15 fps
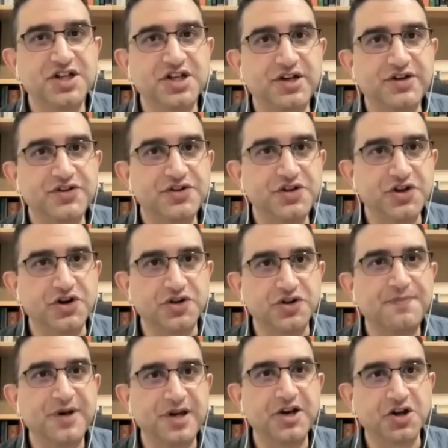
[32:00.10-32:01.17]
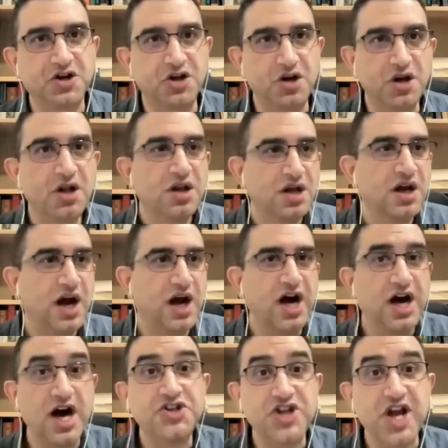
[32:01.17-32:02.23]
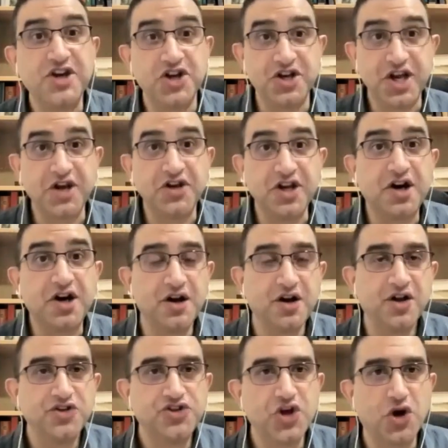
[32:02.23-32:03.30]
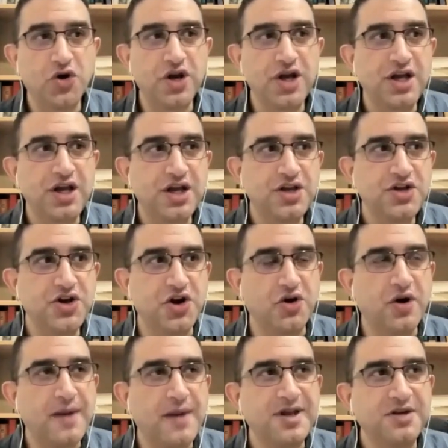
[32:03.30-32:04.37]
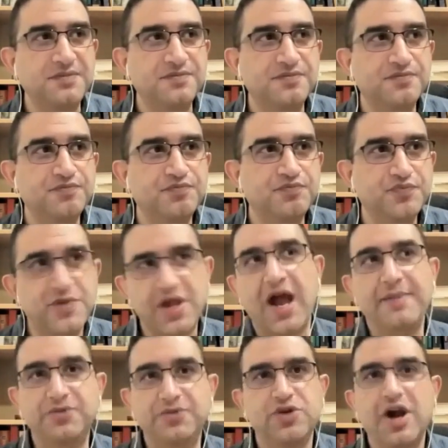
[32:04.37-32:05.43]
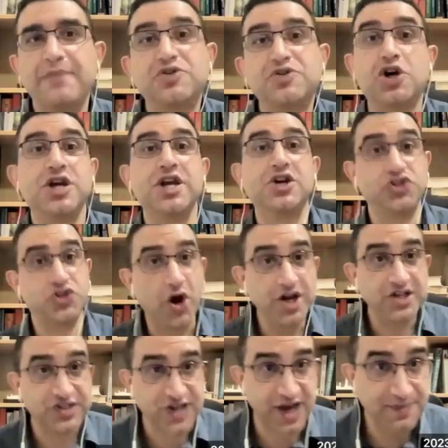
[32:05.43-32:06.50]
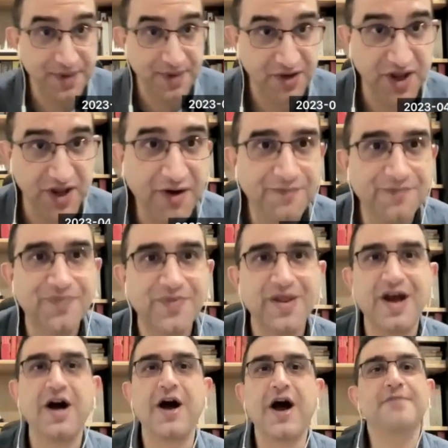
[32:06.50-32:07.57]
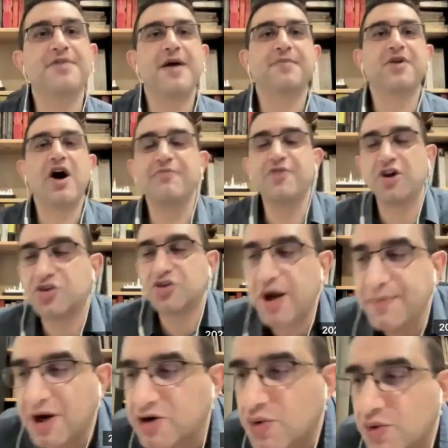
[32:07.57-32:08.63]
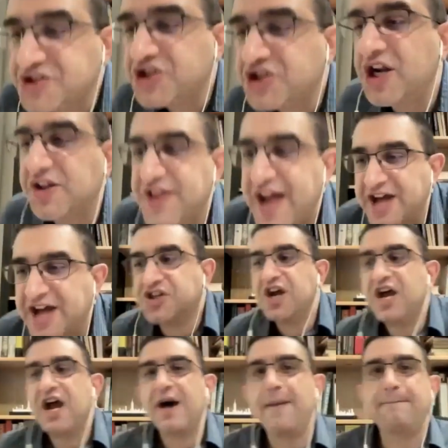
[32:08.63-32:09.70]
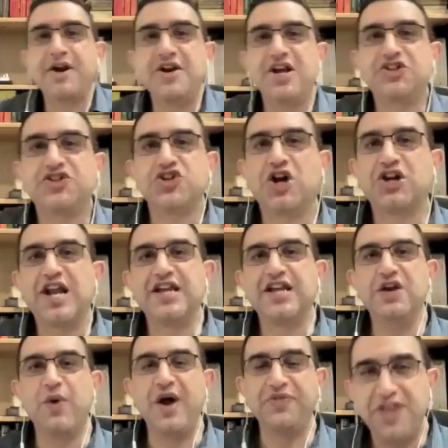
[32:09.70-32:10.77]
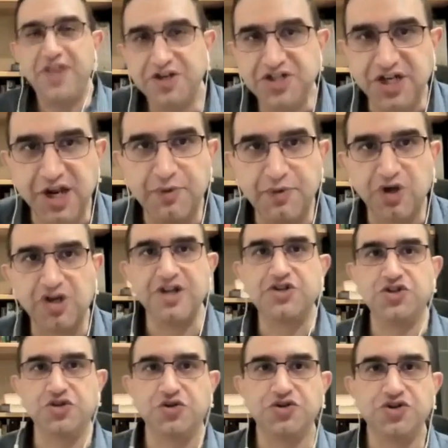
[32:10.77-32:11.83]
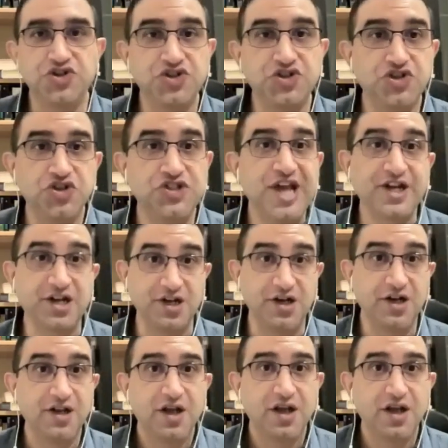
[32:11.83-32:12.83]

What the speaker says: the political agenda in India. So I mean, I'm sure he enjoyed his time being there. I'm not questioning that, but it's not like he went there deliberately to settle